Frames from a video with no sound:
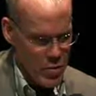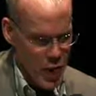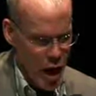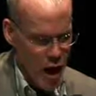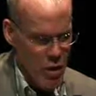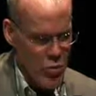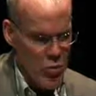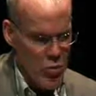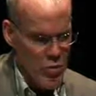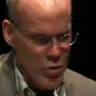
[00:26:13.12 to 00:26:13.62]

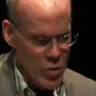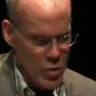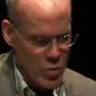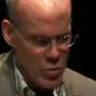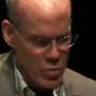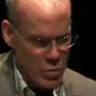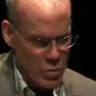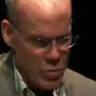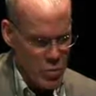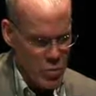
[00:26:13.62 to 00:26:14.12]
I was very
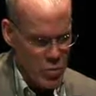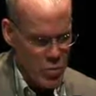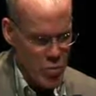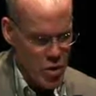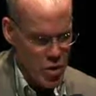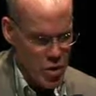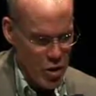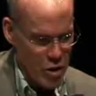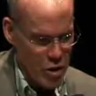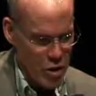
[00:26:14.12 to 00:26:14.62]
worried when we
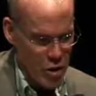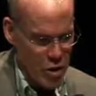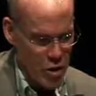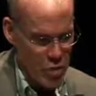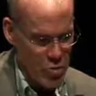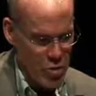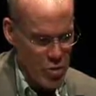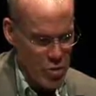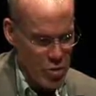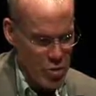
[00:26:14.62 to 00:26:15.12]
started that
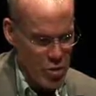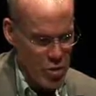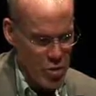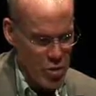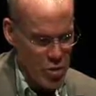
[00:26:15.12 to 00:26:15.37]
it was going to